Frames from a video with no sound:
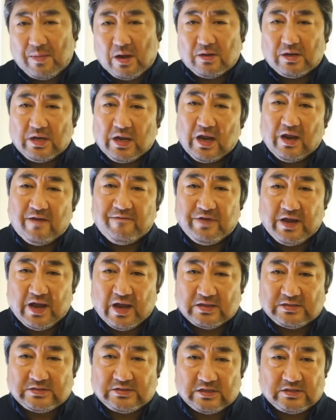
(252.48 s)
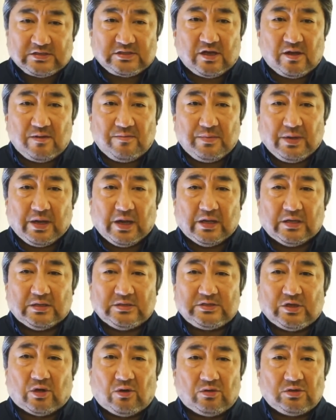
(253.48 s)
about the AVX system
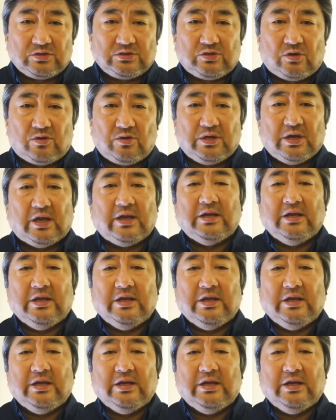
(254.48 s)
is also the